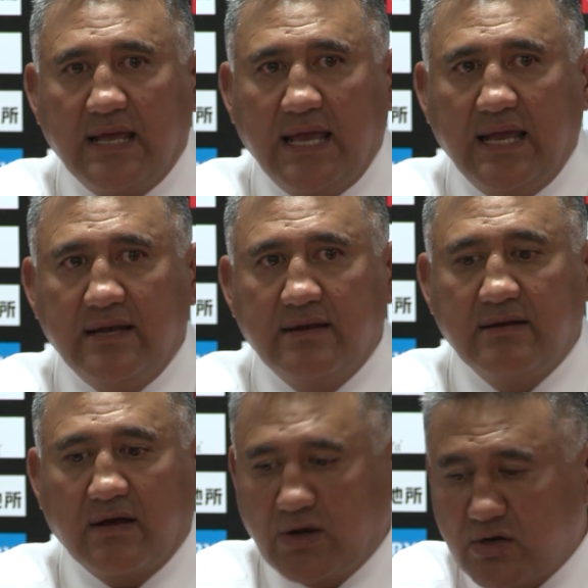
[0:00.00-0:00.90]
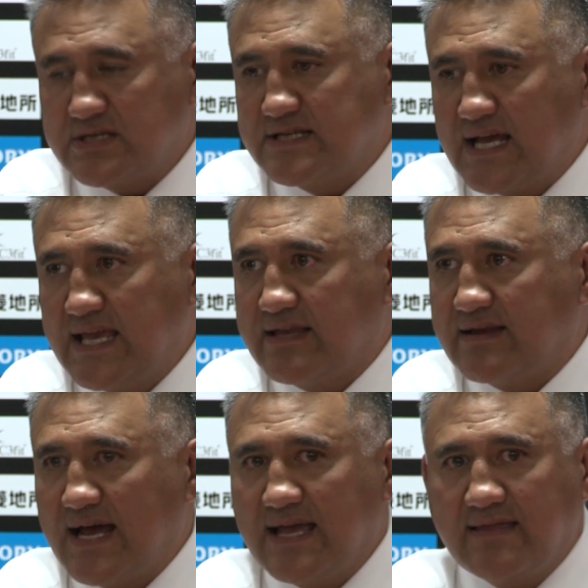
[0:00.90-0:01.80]
And I can honestly say here
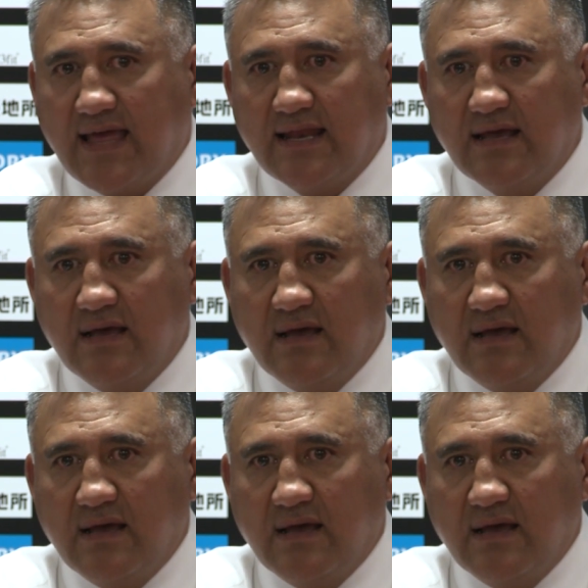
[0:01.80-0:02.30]
today